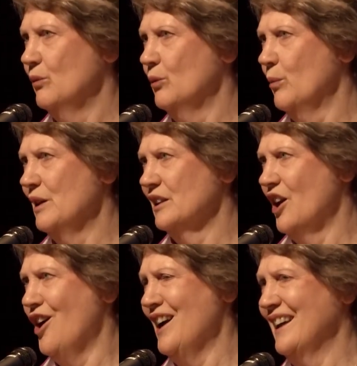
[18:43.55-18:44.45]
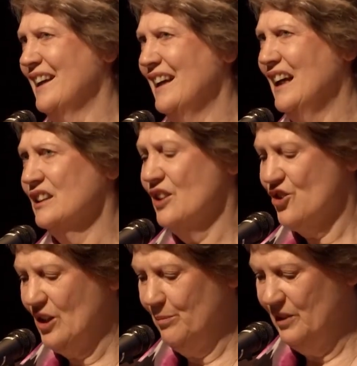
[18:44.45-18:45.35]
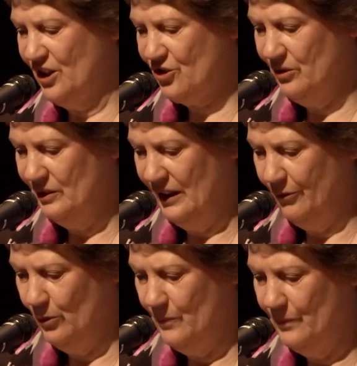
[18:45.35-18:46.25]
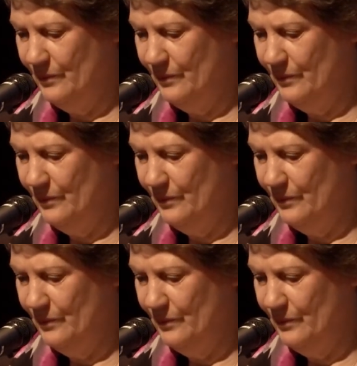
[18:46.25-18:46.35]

will be lying at the subnational level.